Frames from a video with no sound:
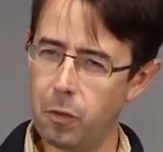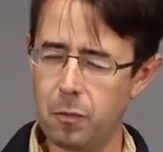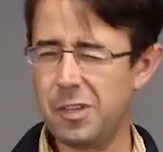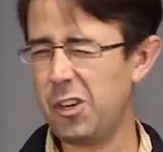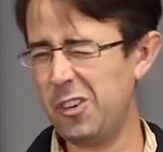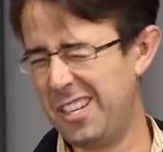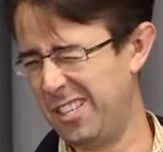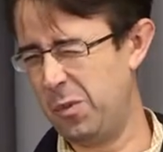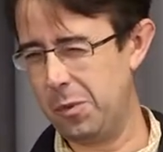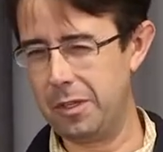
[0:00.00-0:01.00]
And retargeting
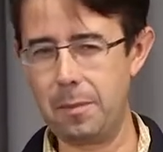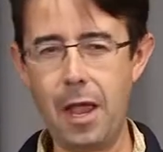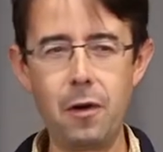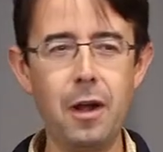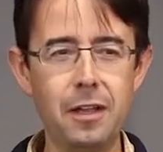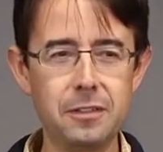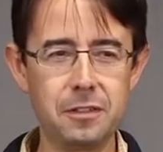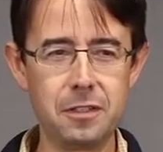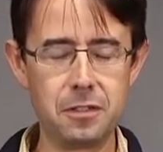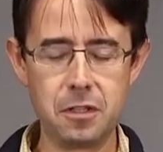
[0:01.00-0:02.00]
isn't really banner ads,
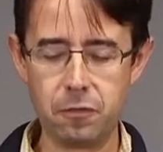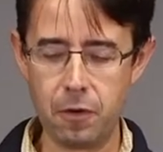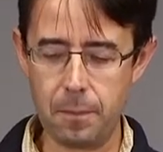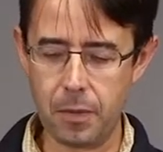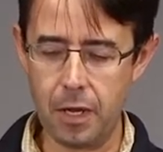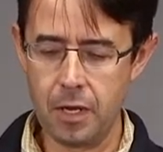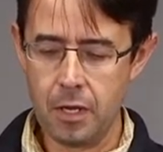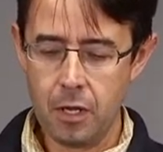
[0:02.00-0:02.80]
it's, it's different. But